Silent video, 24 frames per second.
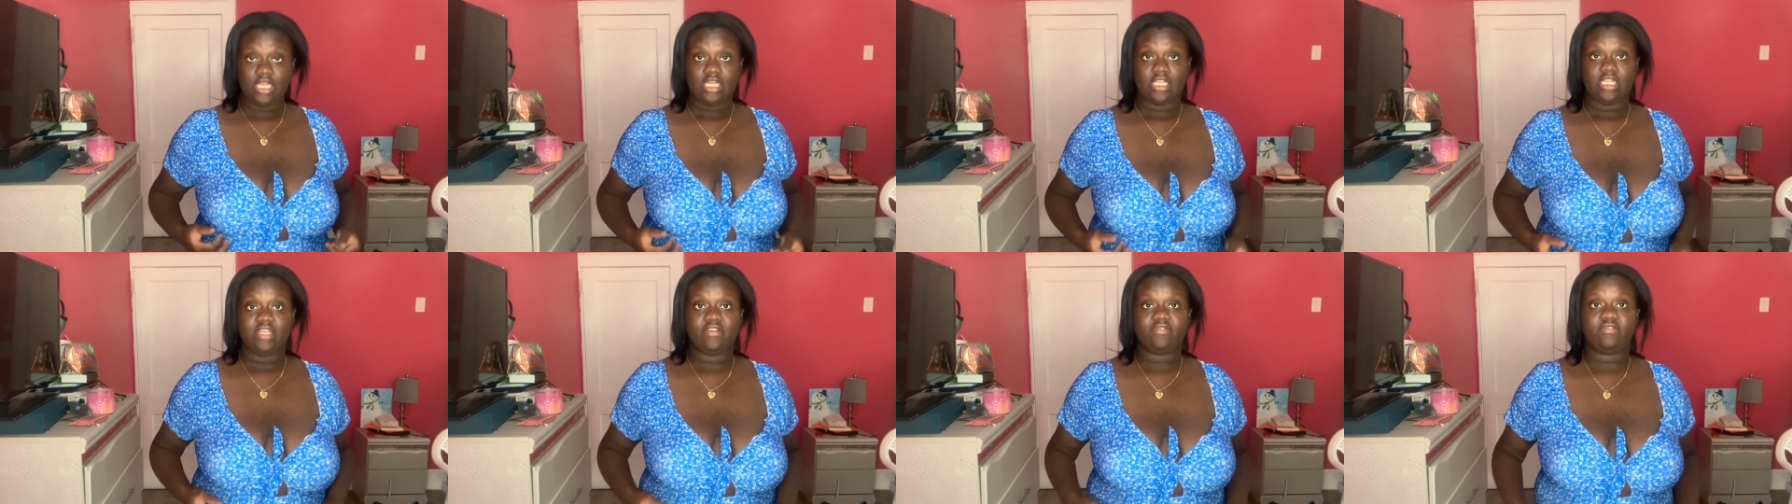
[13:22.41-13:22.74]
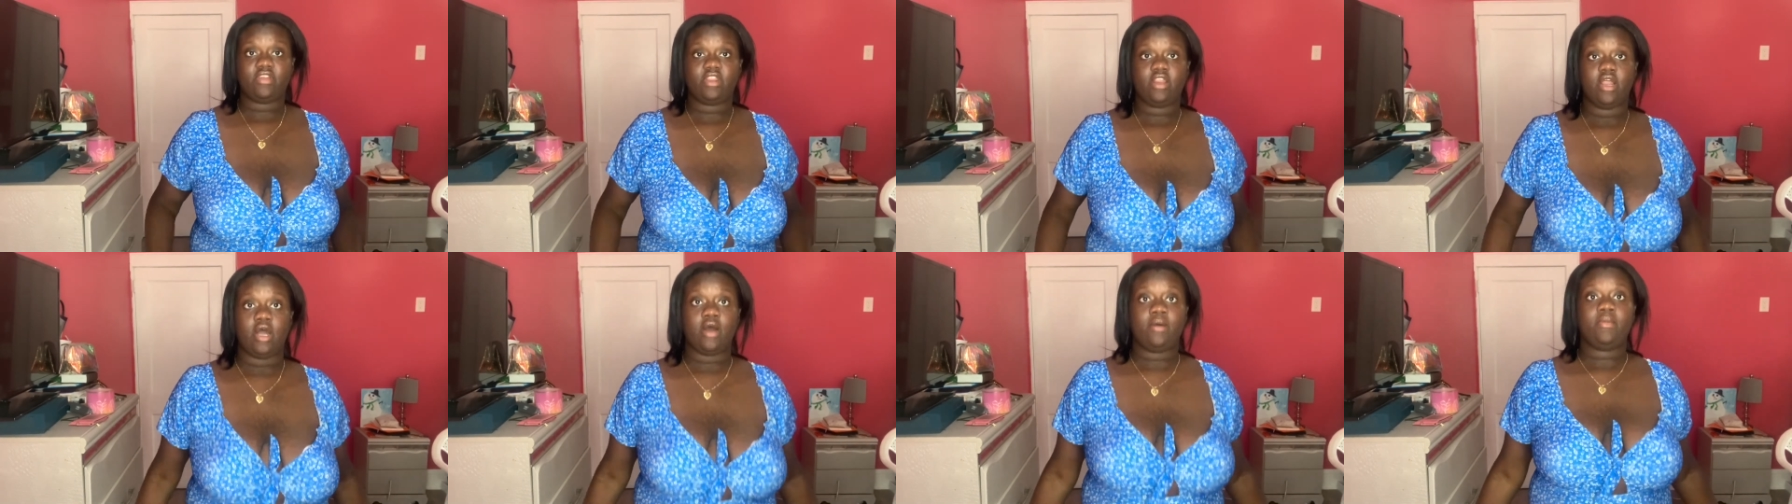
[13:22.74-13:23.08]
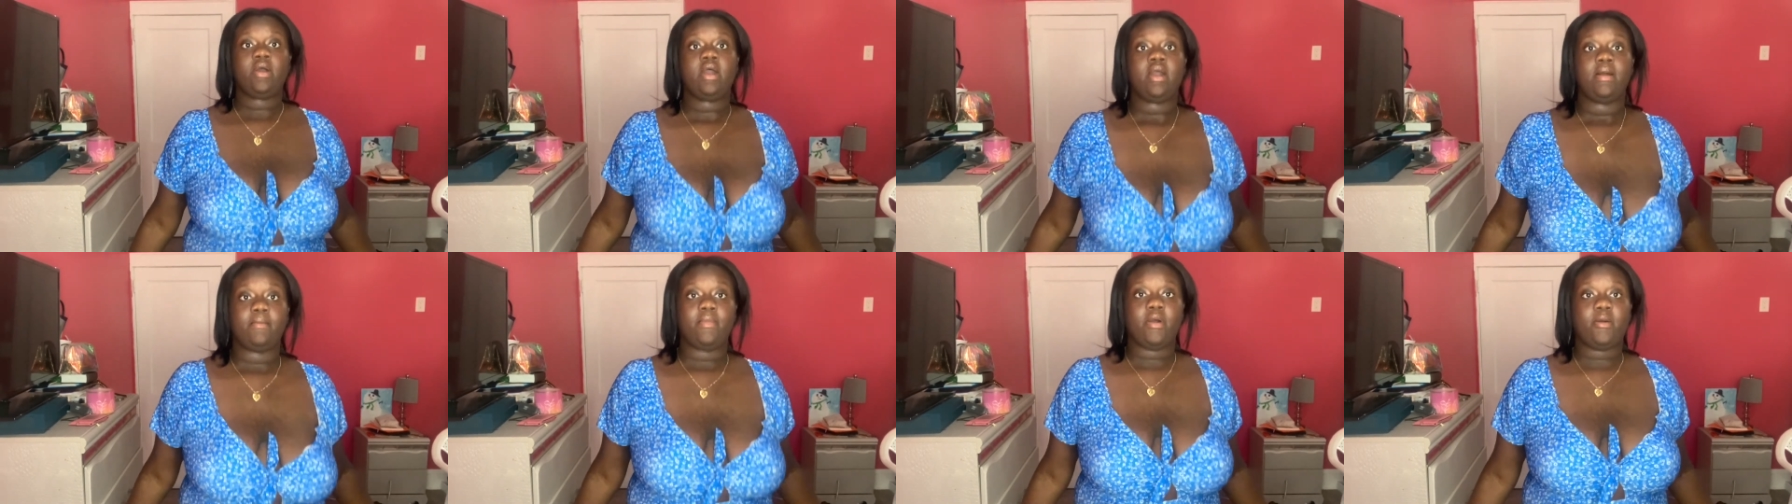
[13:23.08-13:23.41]
lift it up
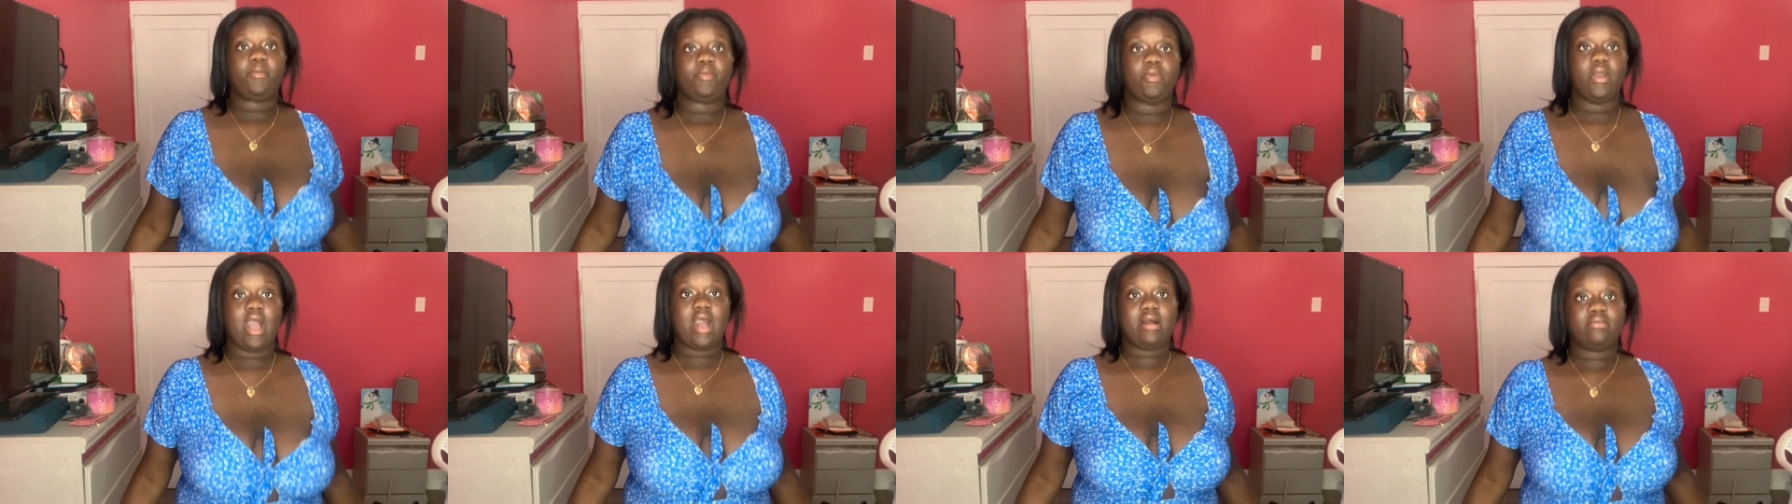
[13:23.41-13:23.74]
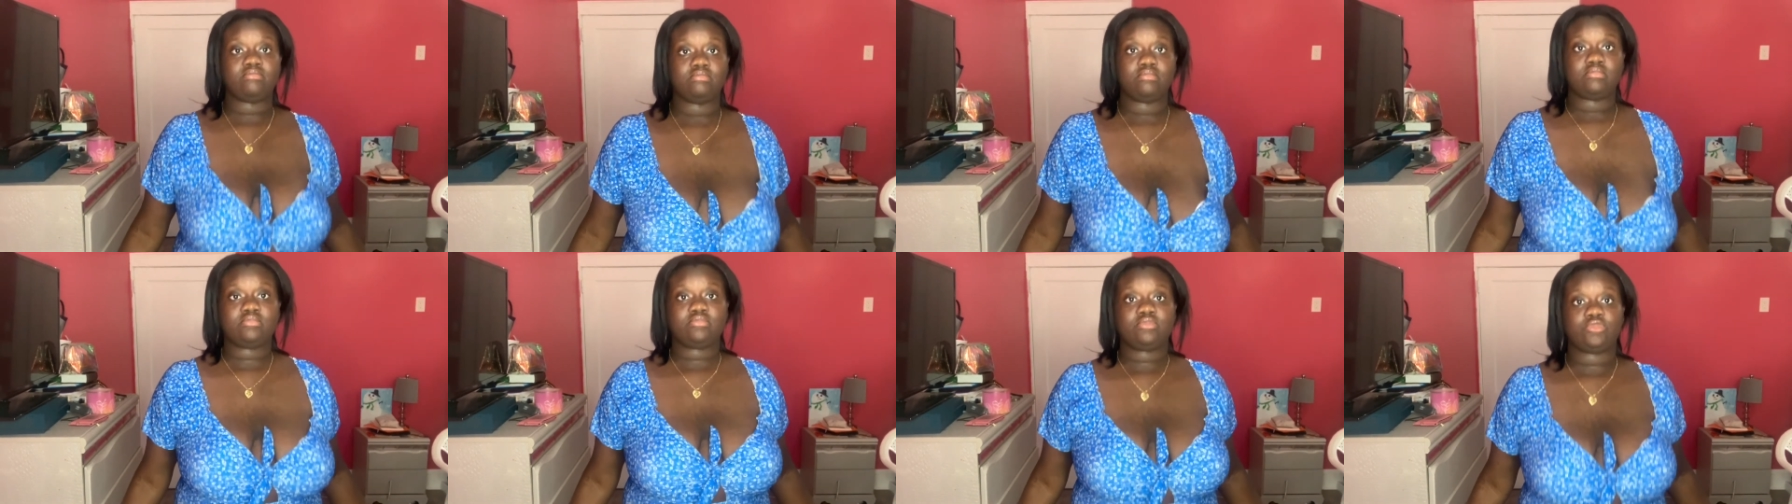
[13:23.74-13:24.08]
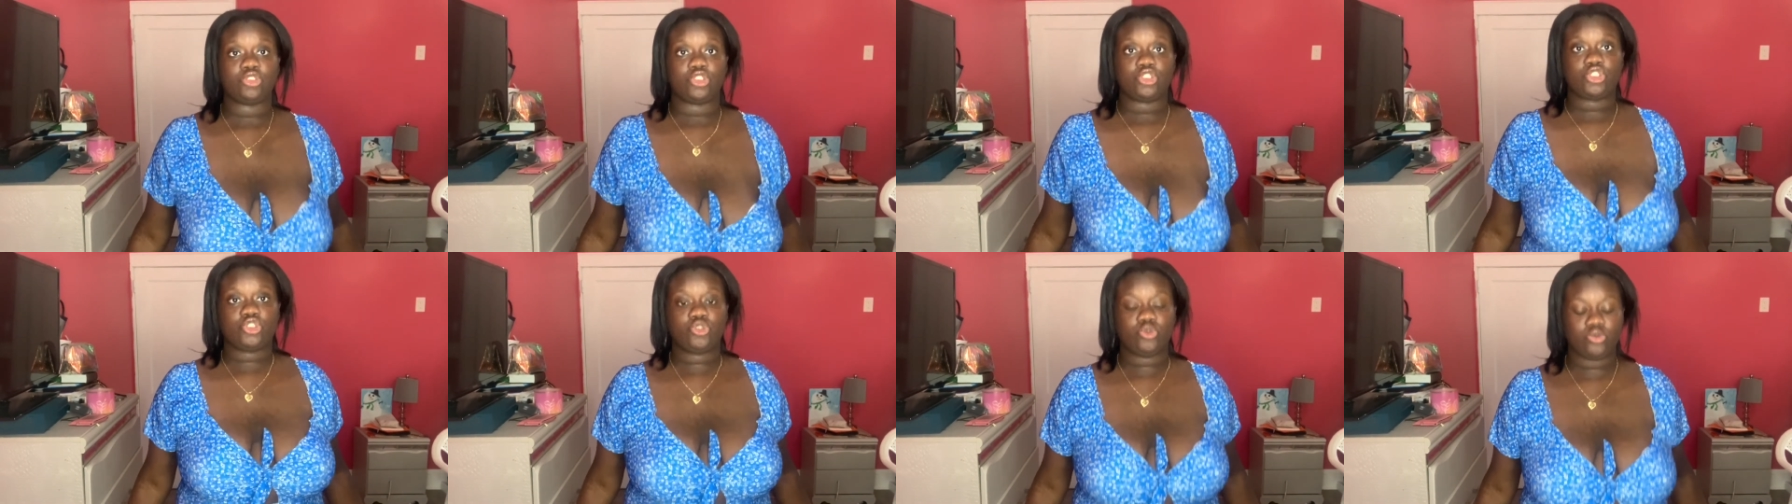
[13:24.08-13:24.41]
but i'm
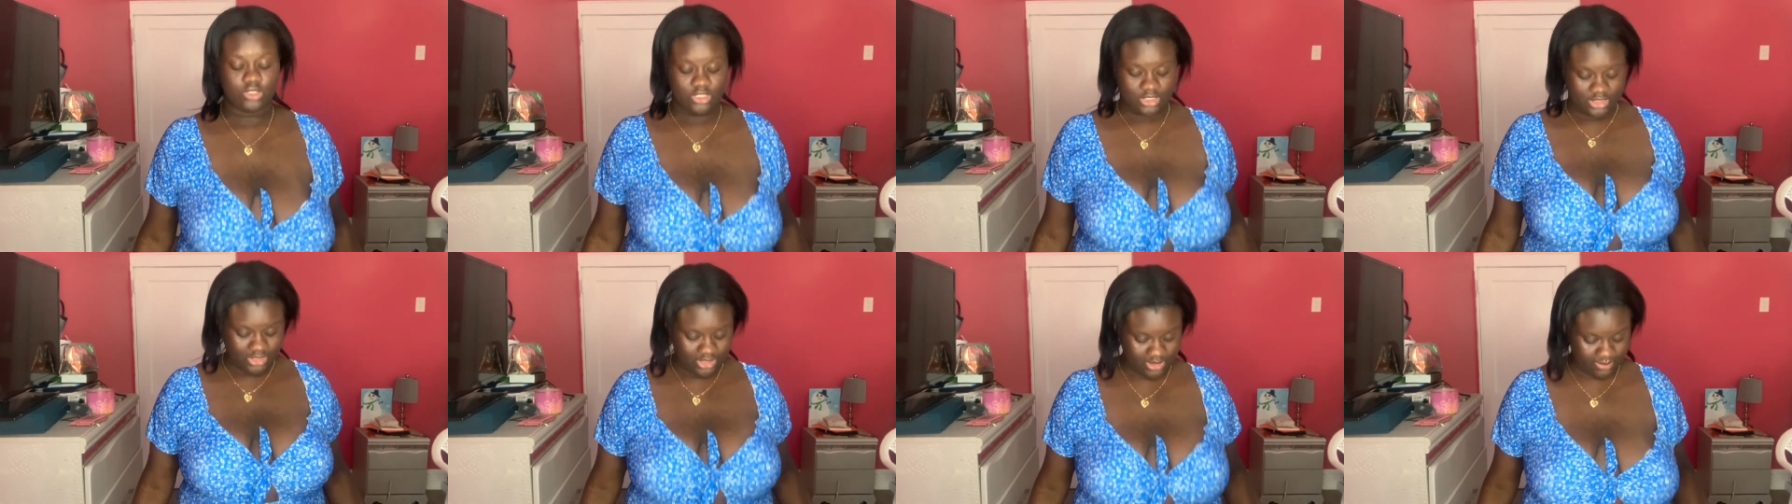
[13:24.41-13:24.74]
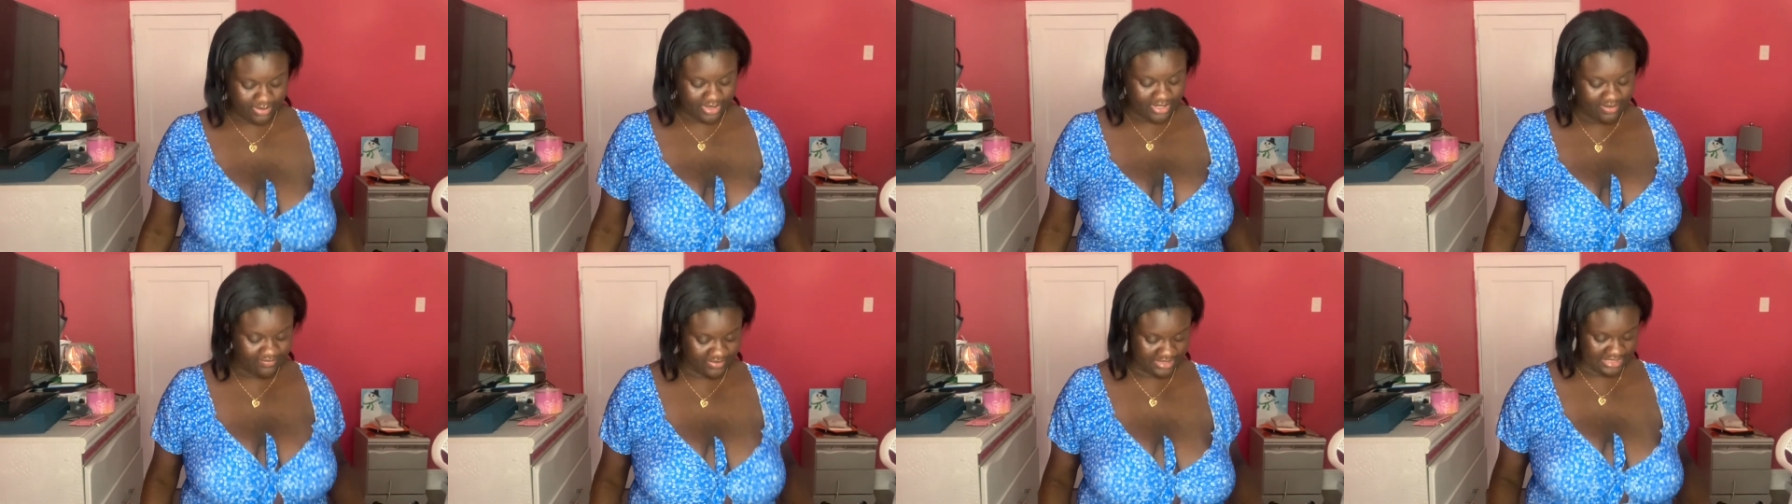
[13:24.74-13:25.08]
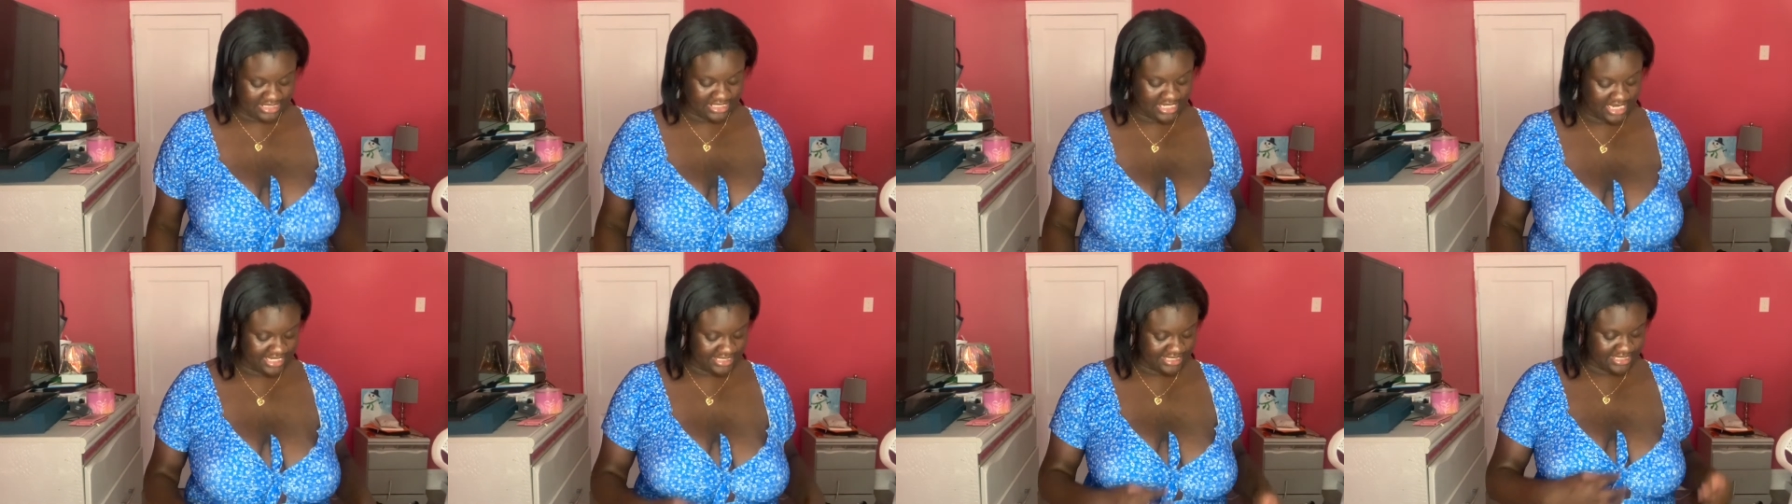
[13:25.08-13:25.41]
just doing a little bit of a
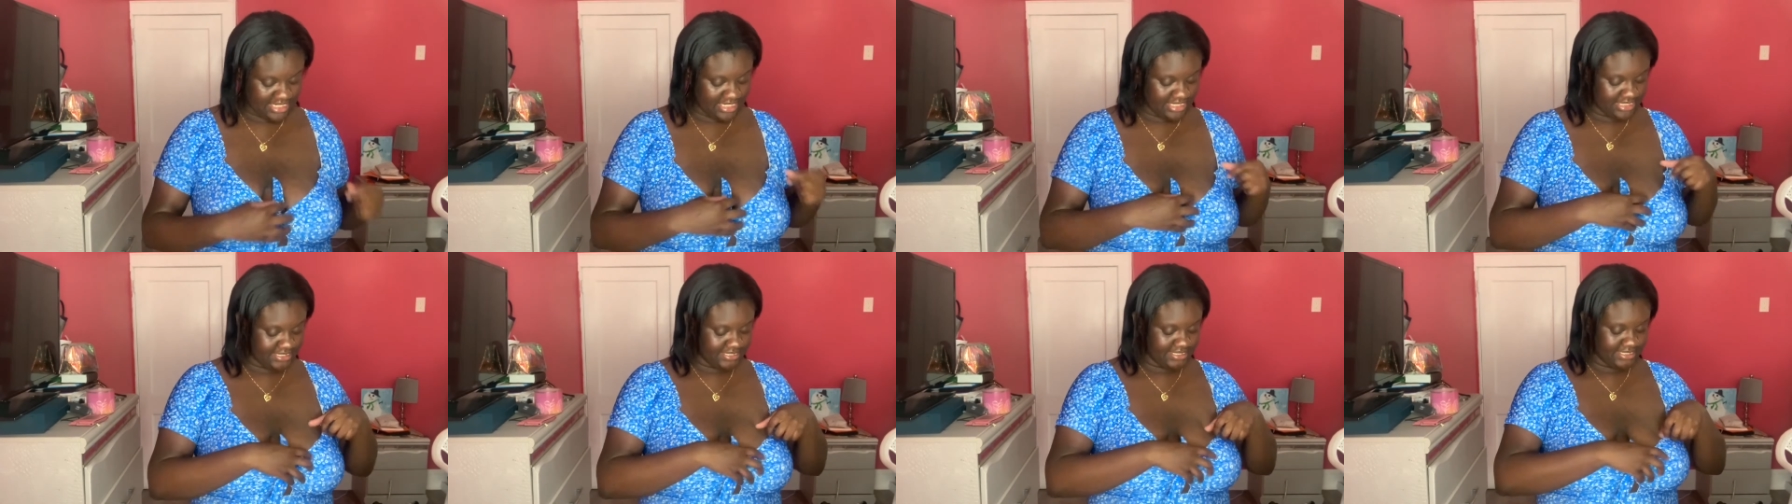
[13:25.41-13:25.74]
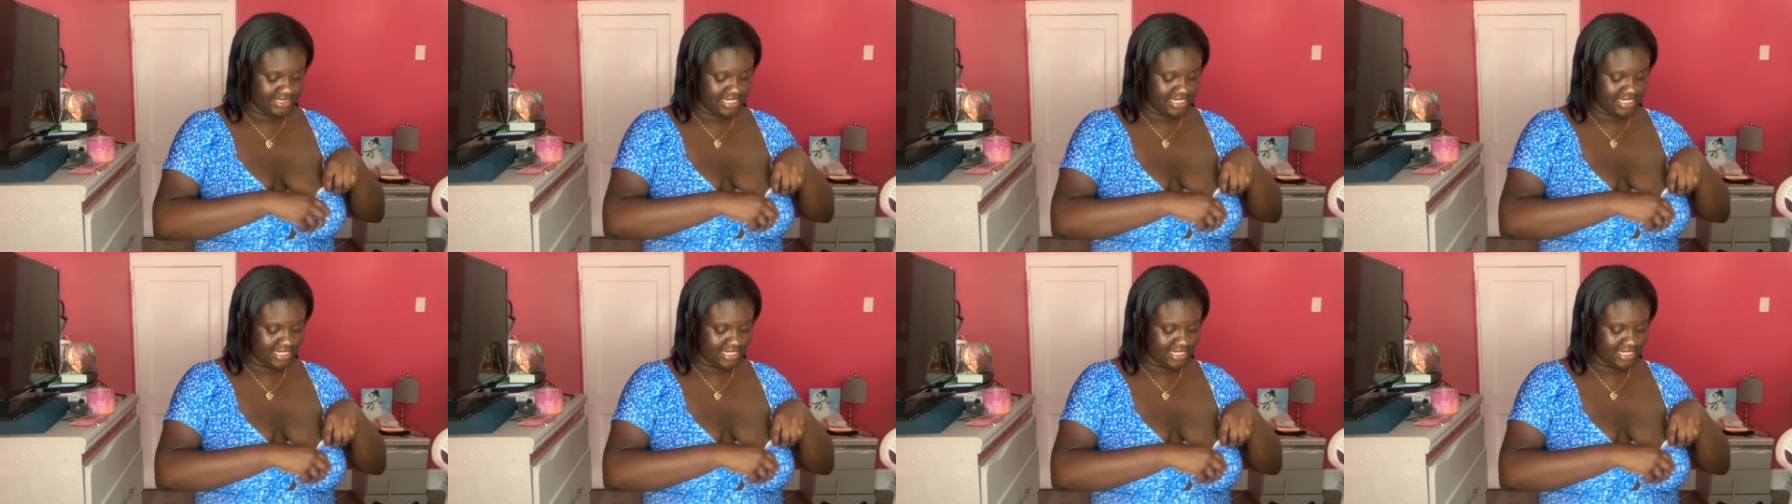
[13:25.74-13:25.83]
test because